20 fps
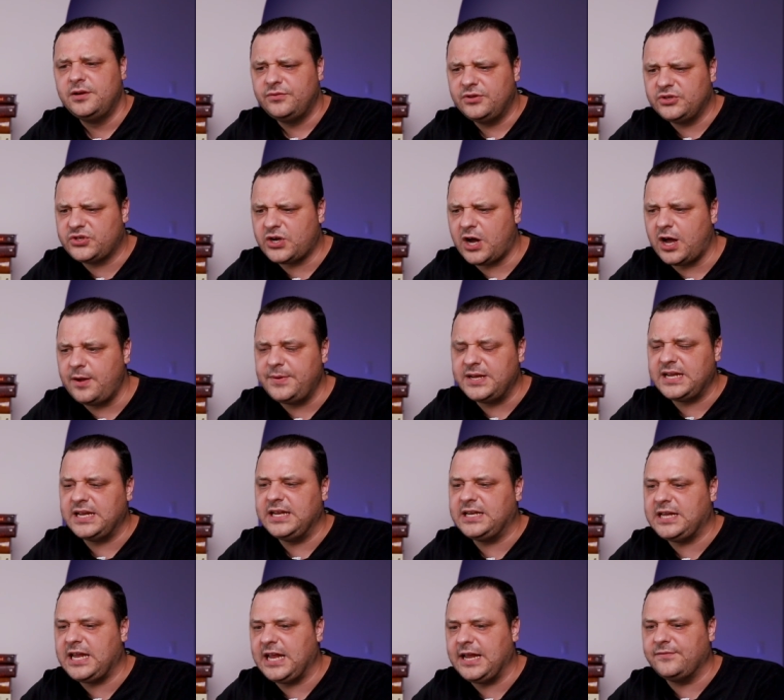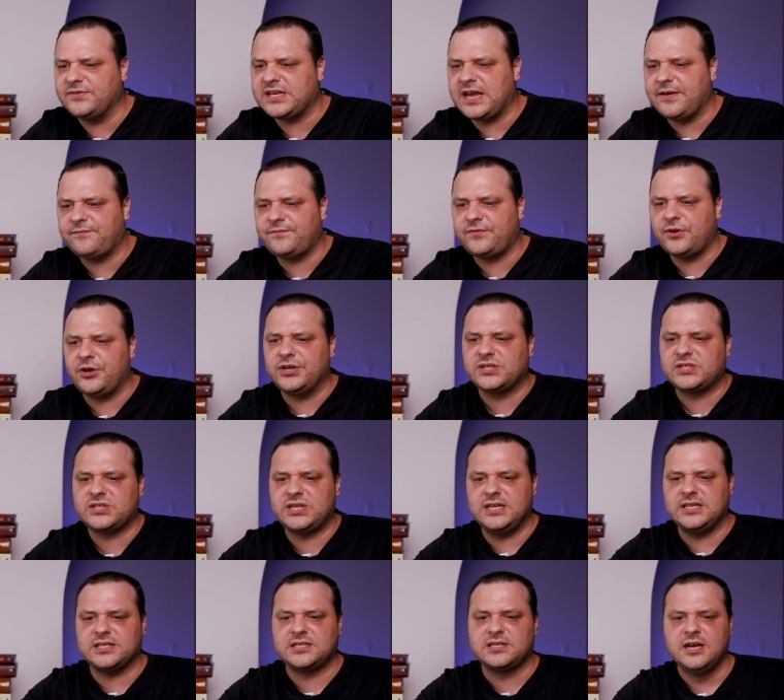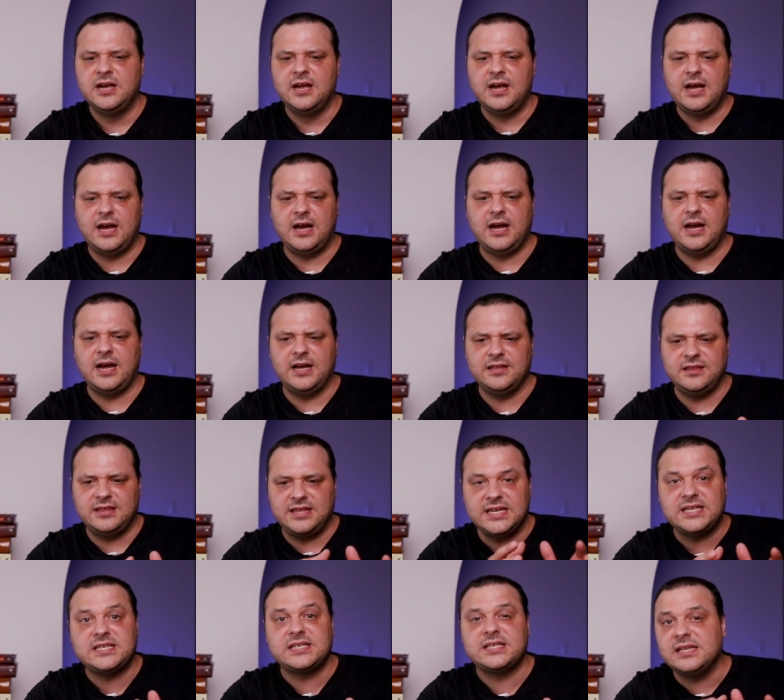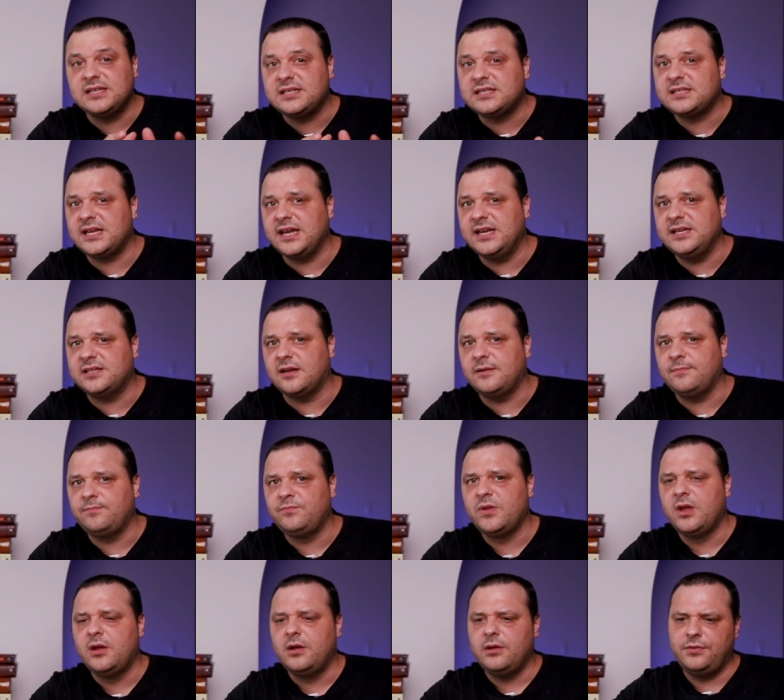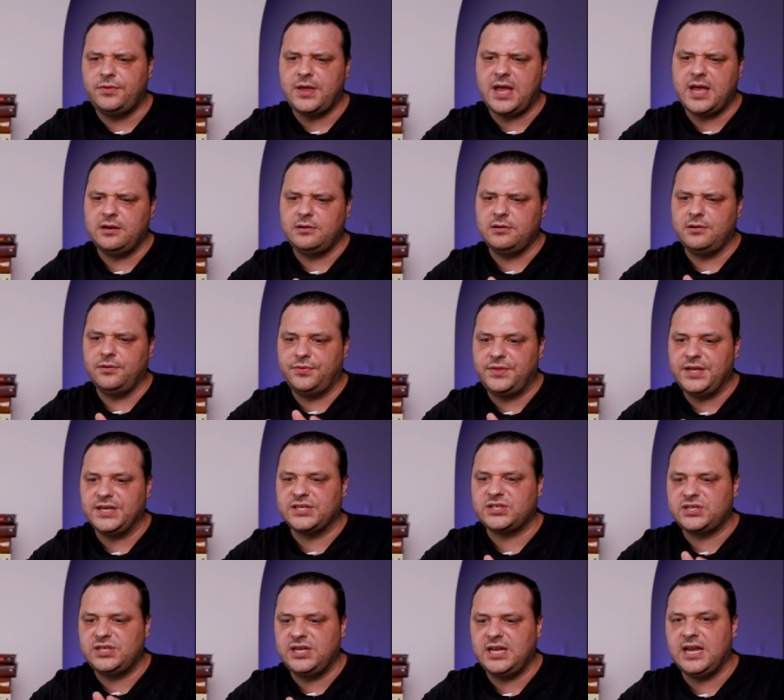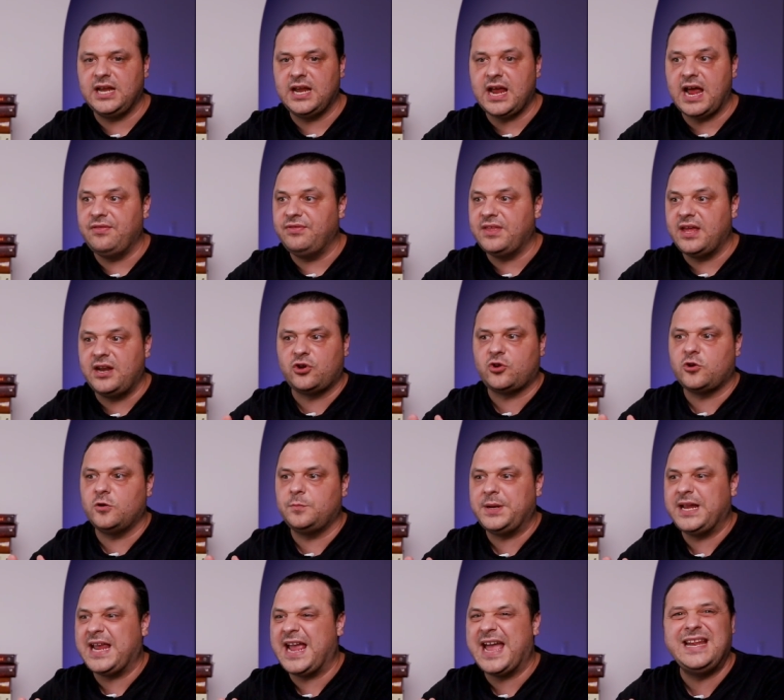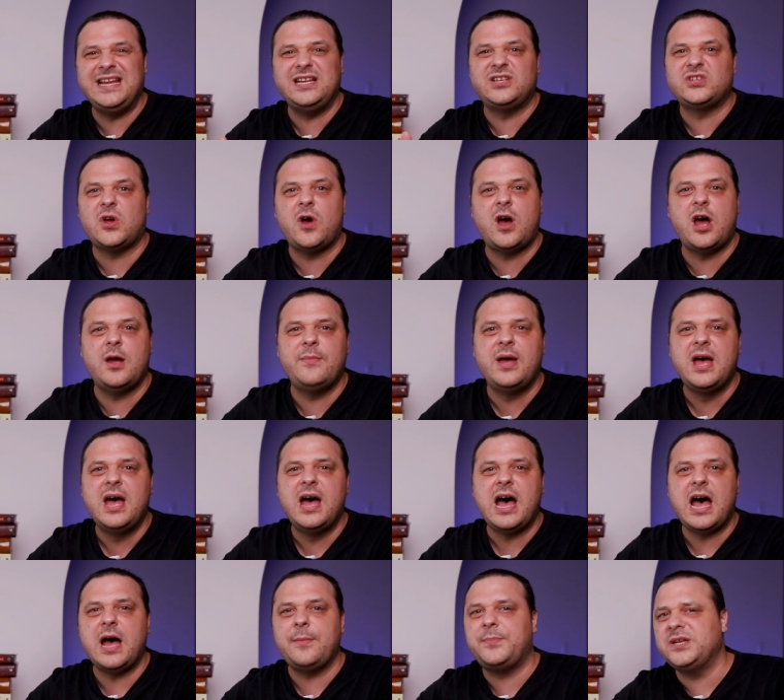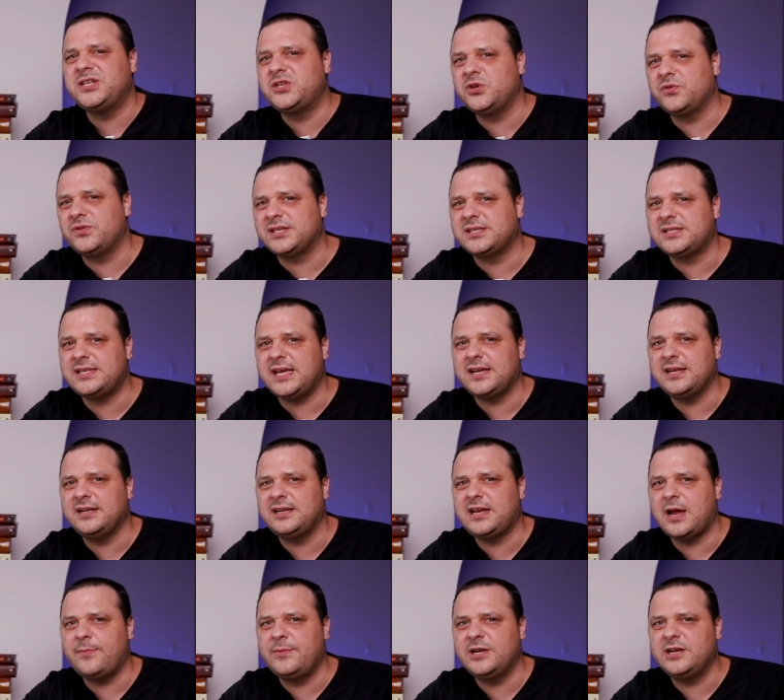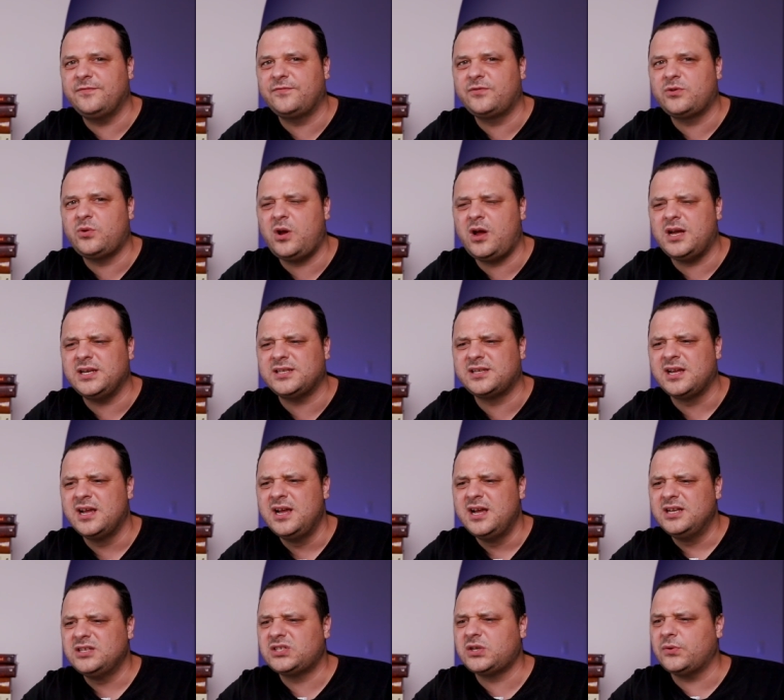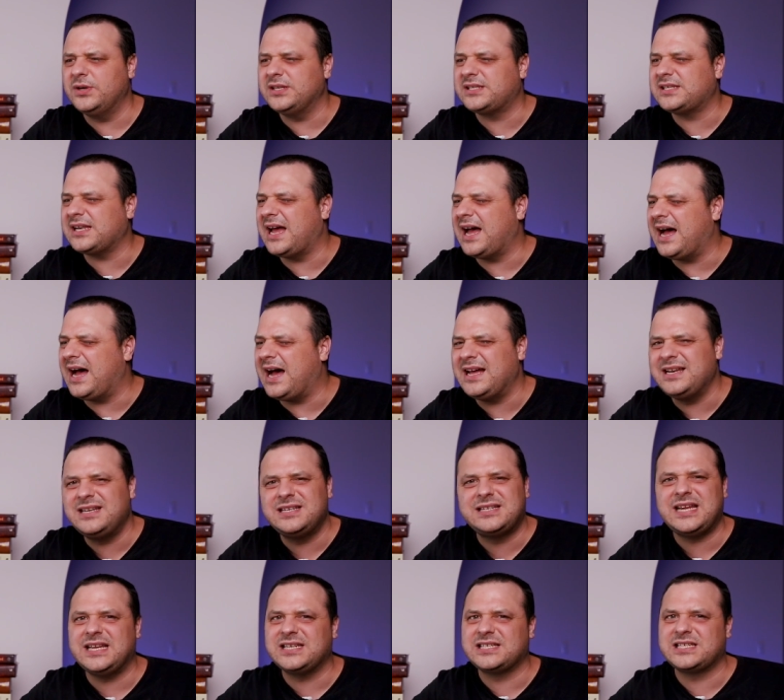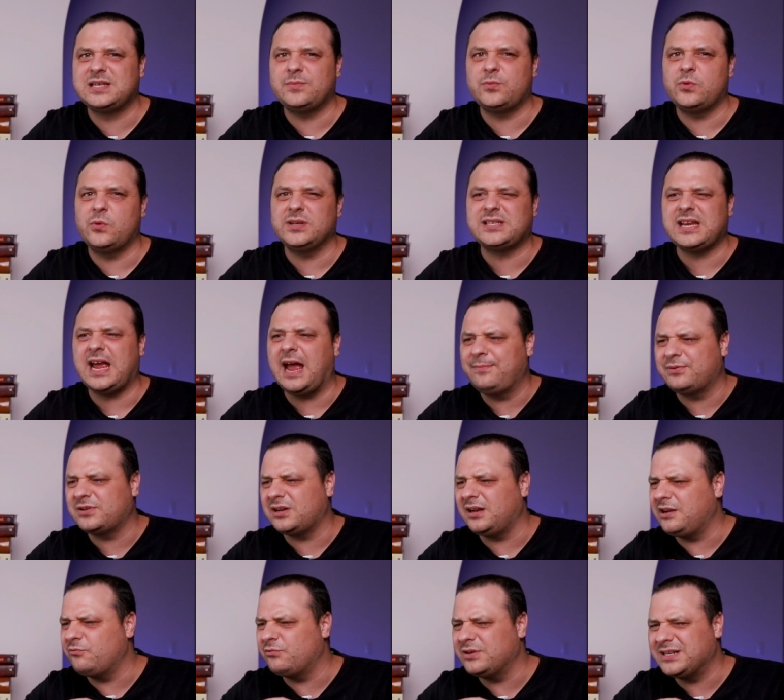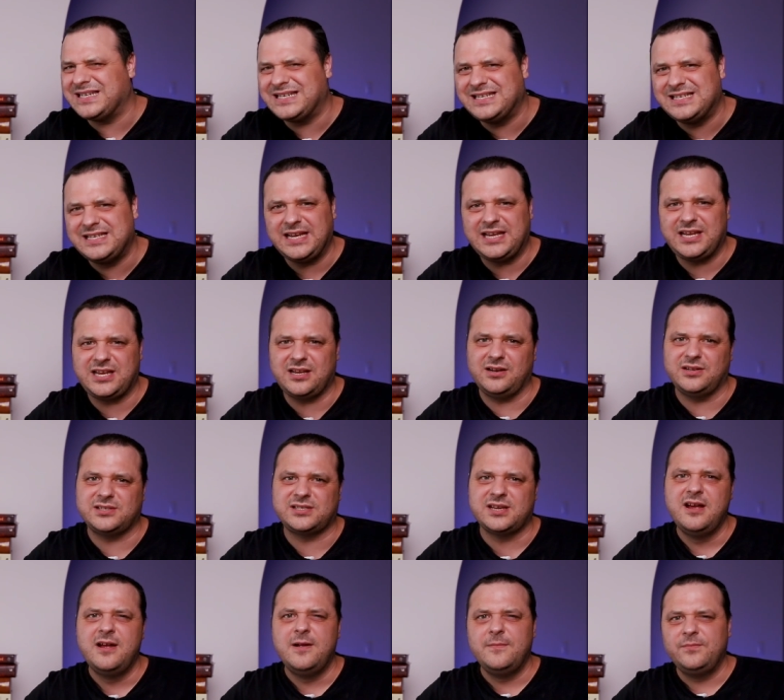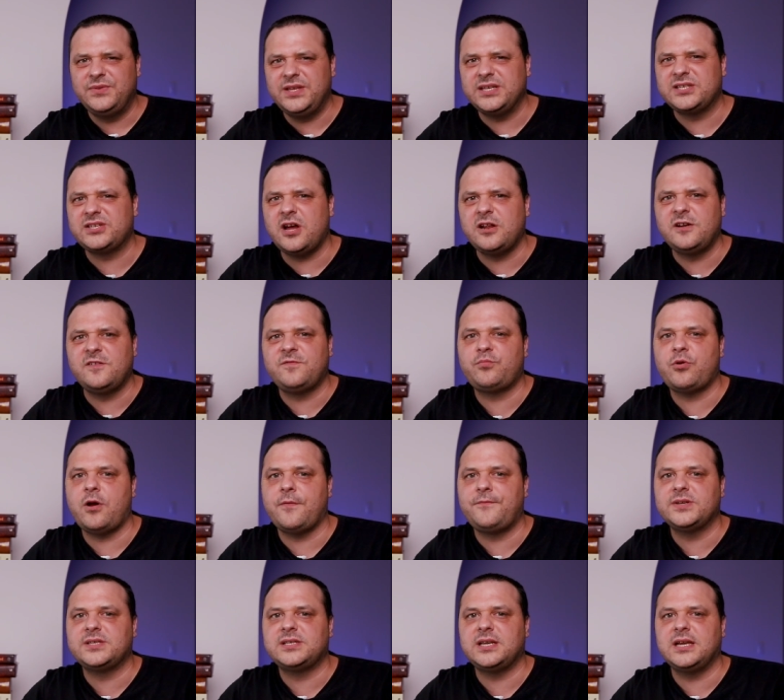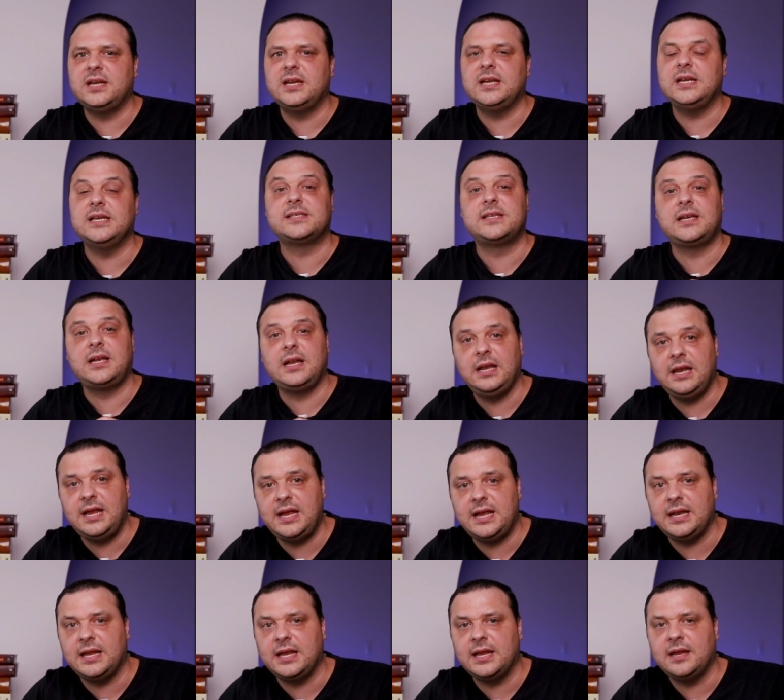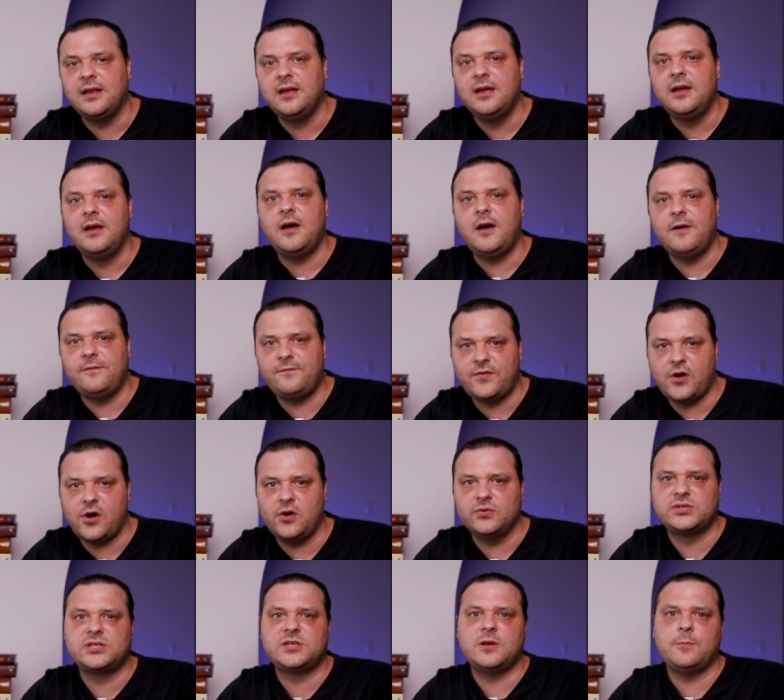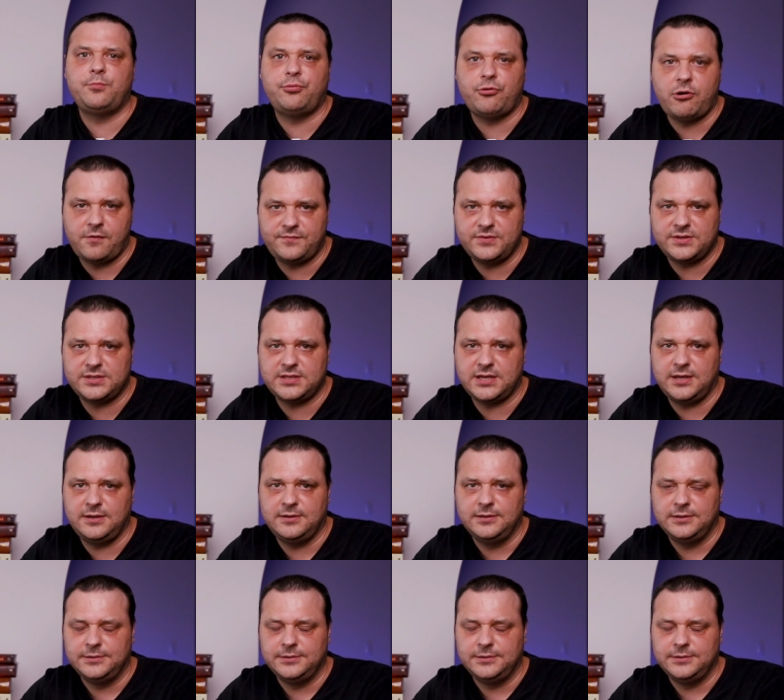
The timing he gives at first is uh, uh this season, then this year, and then it could be any time up until the second coming of Christ. So it's untestable. It's absolutely ridiculous. This kind of prophecy is clearly a false prophecy.